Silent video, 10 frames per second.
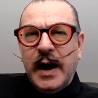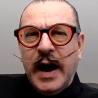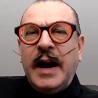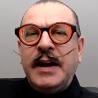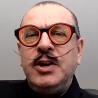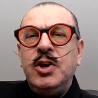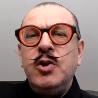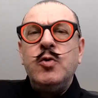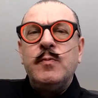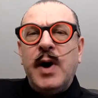I
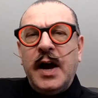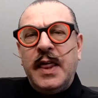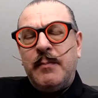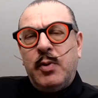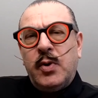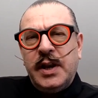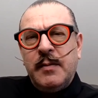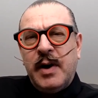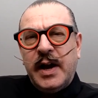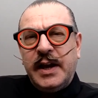knew by that point
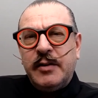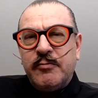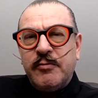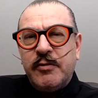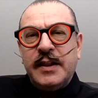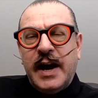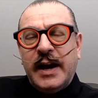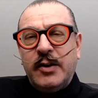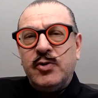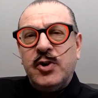in my career that
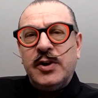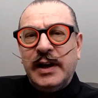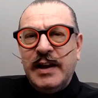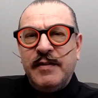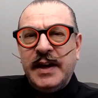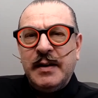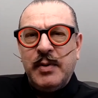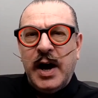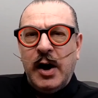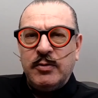I could earn a living,
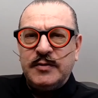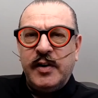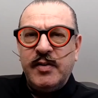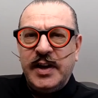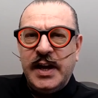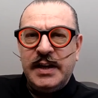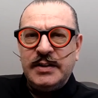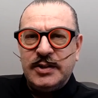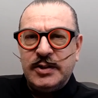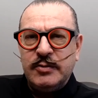but I was very keen
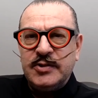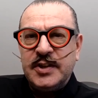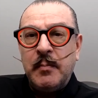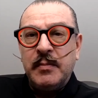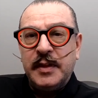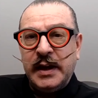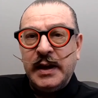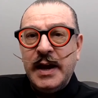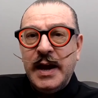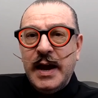to do something